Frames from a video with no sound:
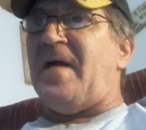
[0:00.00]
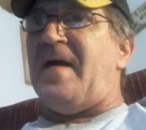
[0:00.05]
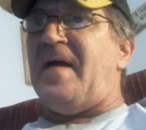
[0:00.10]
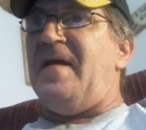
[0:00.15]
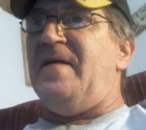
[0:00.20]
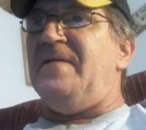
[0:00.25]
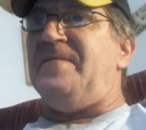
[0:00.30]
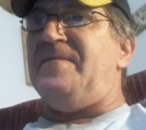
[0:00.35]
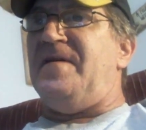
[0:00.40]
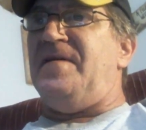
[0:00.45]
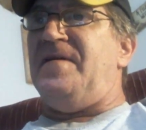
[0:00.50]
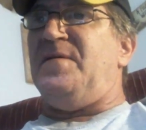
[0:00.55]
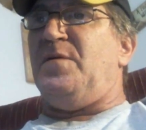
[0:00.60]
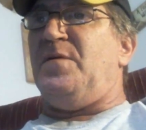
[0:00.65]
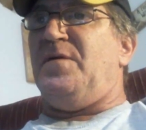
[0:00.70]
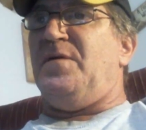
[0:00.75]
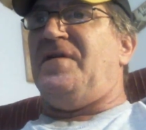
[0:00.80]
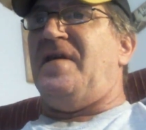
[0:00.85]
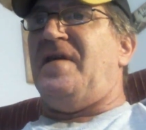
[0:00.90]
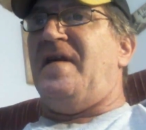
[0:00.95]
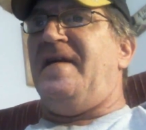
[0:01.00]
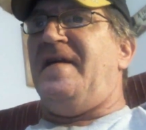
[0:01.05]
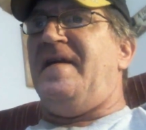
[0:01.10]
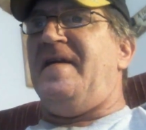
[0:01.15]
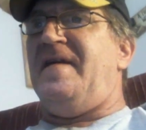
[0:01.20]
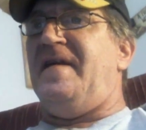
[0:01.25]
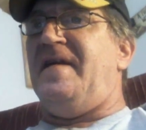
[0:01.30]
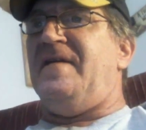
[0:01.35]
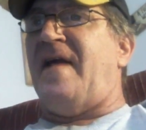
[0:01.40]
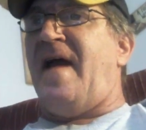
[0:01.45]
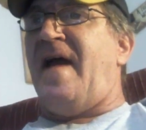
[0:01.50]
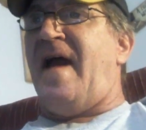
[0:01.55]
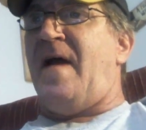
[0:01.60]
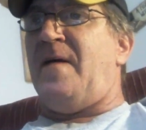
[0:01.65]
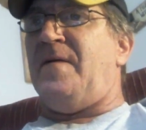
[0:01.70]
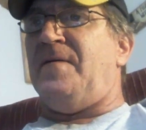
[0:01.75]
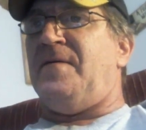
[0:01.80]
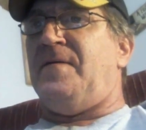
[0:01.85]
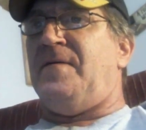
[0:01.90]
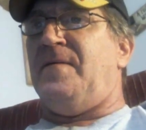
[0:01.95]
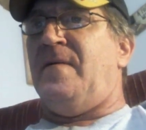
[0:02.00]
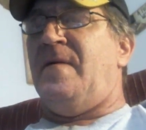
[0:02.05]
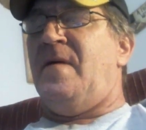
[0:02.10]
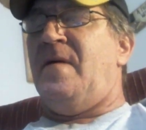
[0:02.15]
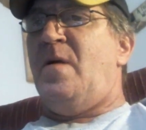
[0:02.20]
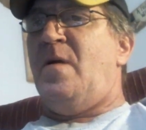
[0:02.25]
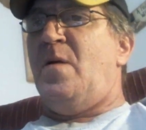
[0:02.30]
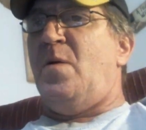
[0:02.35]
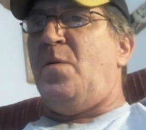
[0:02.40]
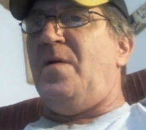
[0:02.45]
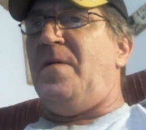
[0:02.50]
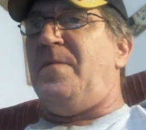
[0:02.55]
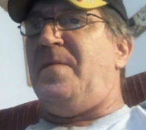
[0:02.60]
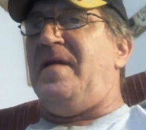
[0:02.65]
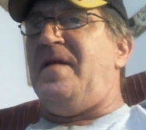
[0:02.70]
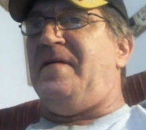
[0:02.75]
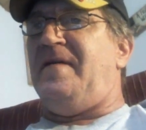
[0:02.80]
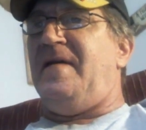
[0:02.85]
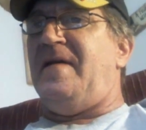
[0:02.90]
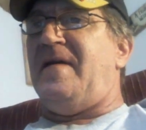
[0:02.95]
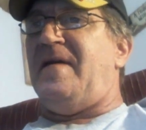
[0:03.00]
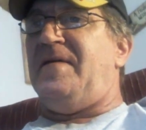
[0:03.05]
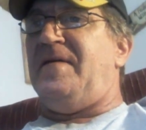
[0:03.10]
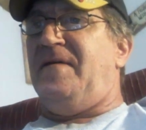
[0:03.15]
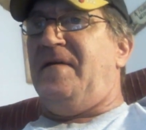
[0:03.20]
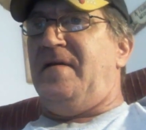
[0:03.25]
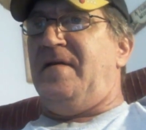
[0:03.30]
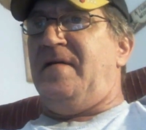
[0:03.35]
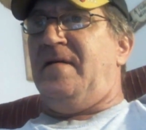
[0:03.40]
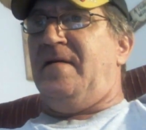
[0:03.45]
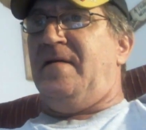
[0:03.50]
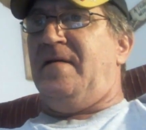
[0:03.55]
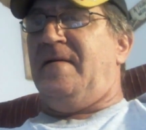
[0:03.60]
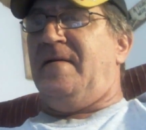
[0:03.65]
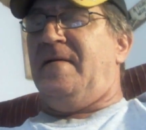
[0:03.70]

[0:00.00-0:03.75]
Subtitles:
An individual was sitting in his house with PTSD.